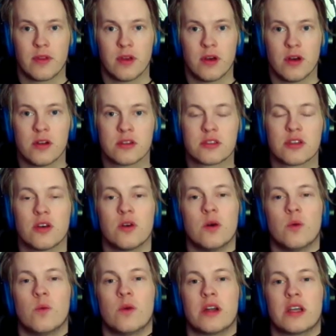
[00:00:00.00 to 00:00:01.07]

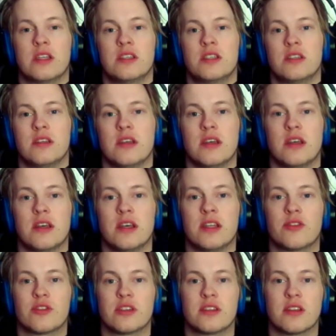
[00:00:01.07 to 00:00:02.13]
also what is
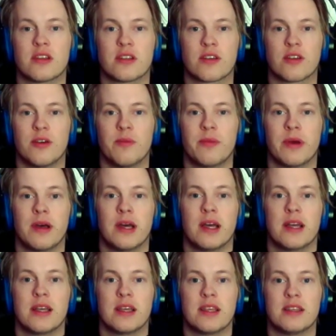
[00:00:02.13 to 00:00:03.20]
interesting to
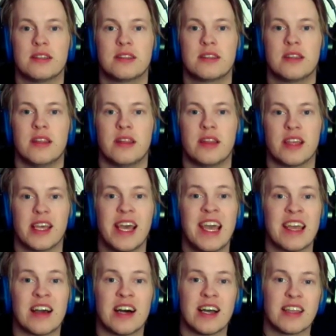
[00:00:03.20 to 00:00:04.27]
compare is the
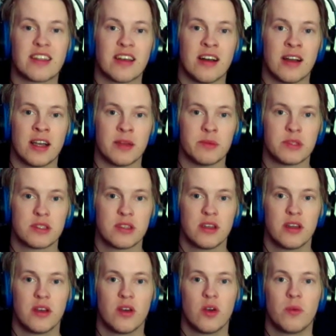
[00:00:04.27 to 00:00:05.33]
AI times
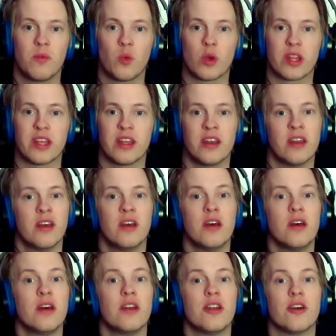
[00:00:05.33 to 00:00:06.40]
within
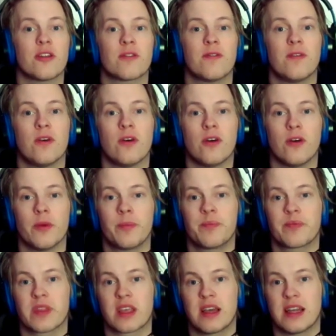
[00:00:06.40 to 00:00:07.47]
DiRT 4.
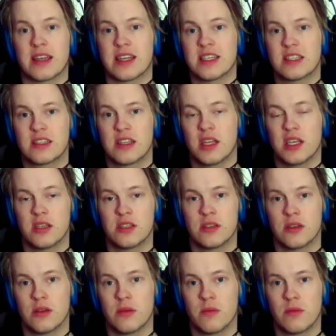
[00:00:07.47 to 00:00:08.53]
And yes,
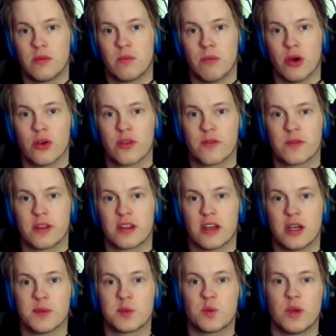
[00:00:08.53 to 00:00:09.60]
both of the
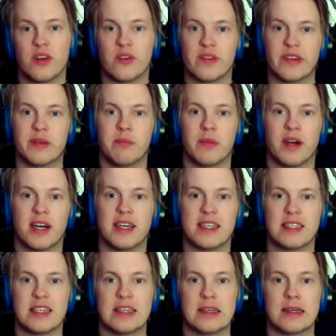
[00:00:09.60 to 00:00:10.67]
times were driven by
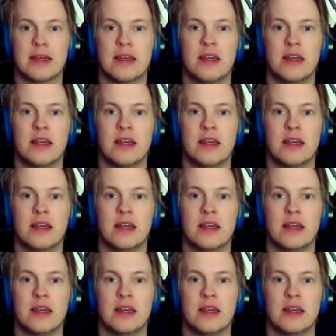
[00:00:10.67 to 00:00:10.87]
the